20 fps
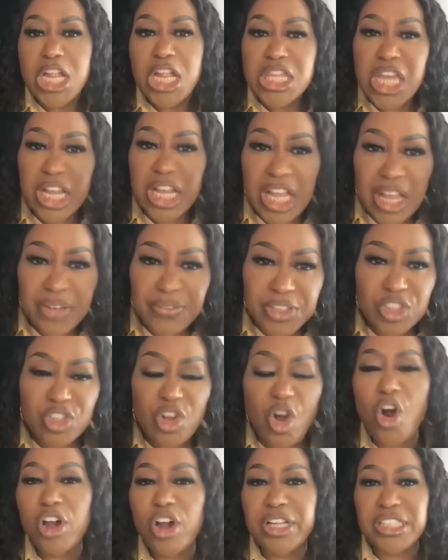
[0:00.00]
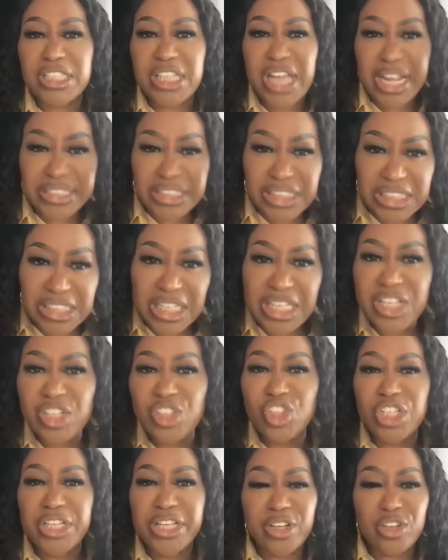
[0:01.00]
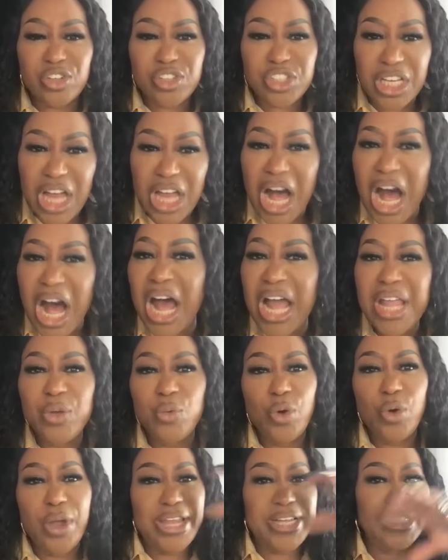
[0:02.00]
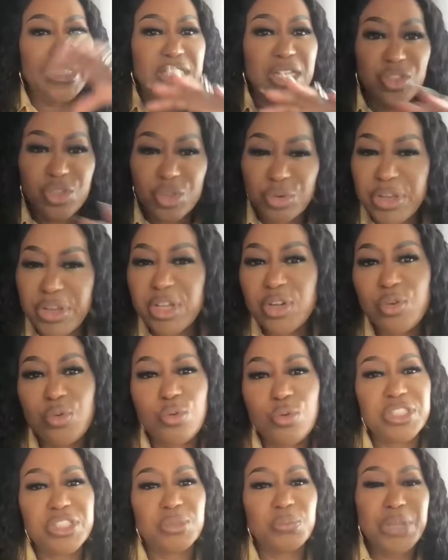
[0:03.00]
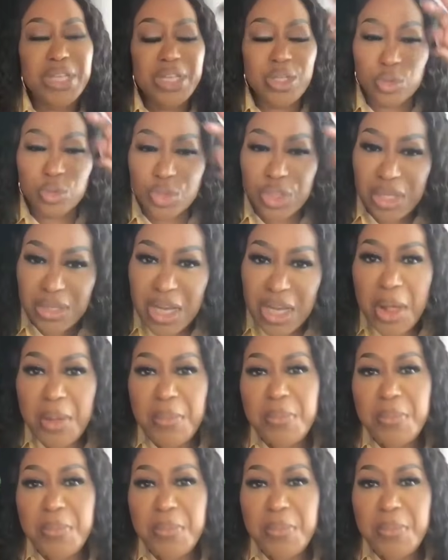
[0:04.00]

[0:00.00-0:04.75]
They gave us architect and engineers and highways and three-course meals and